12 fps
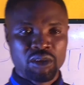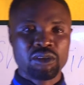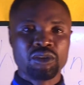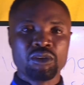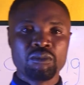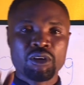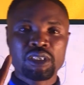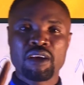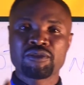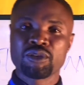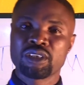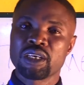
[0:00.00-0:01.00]
You must
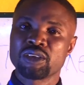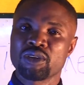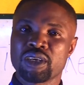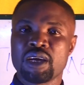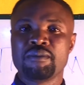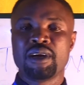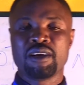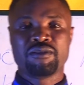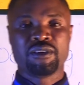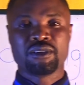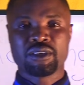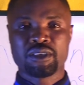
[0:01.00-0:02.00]
have to set your camera
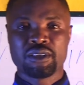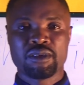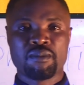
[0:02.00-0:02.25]
first.